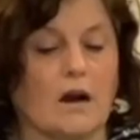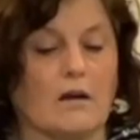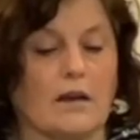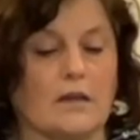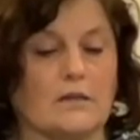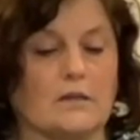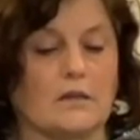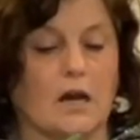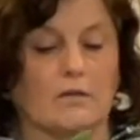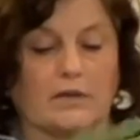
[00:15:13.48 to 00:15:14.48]
our
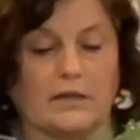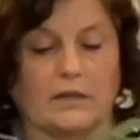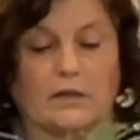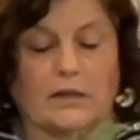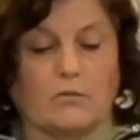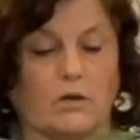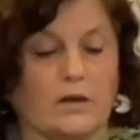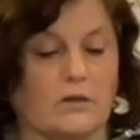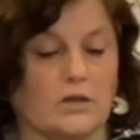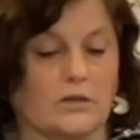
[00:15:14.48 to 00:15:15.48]
indeterminate, and
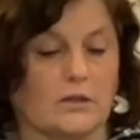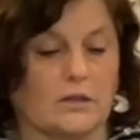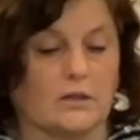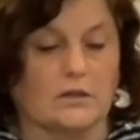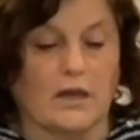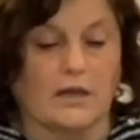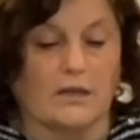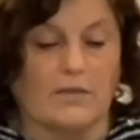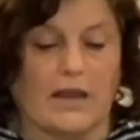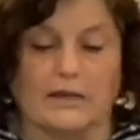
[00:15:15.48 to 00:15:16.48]
we're just going to take
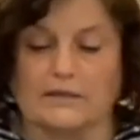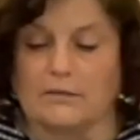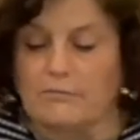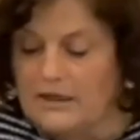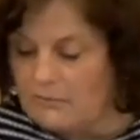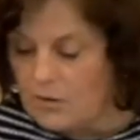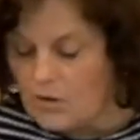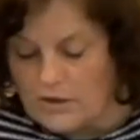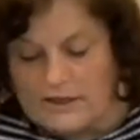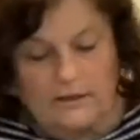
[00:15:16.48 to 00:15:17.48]
him out. It's a big
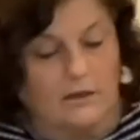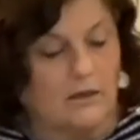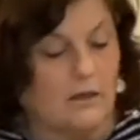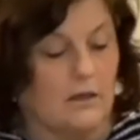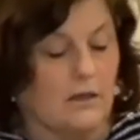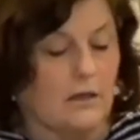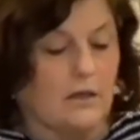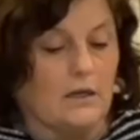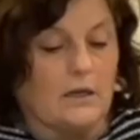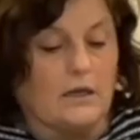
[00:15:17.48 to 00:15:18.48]
boy.
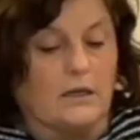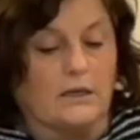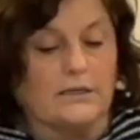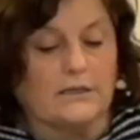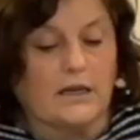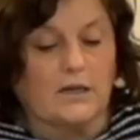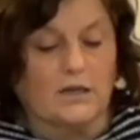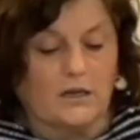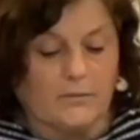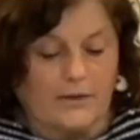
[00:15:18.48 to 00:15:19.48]
And let's say you're
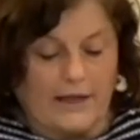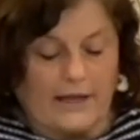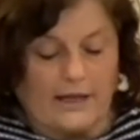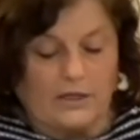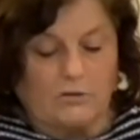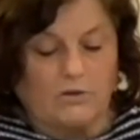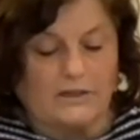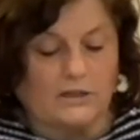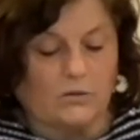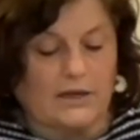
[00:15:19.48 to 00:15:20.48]
going to plant it. You want
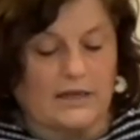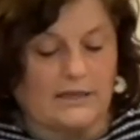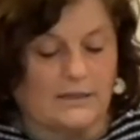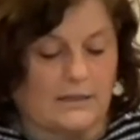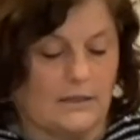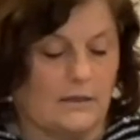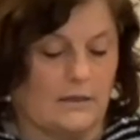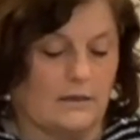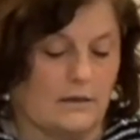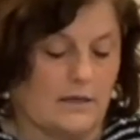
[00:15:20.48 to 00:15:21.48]
to squeeze
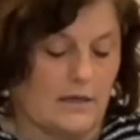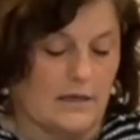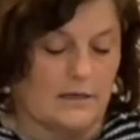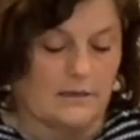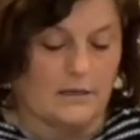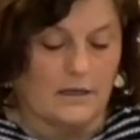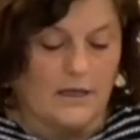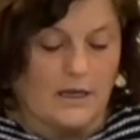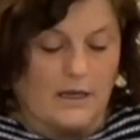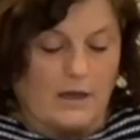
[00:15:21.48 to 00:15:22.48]
this,
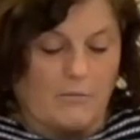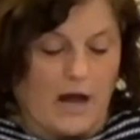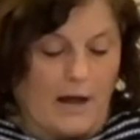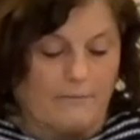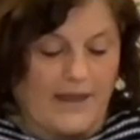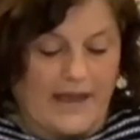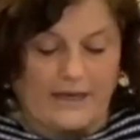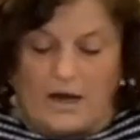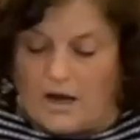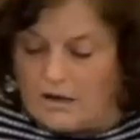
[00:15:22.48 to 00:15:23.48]
pop that
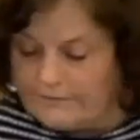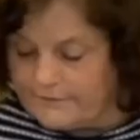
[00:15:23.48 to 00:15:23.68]
off.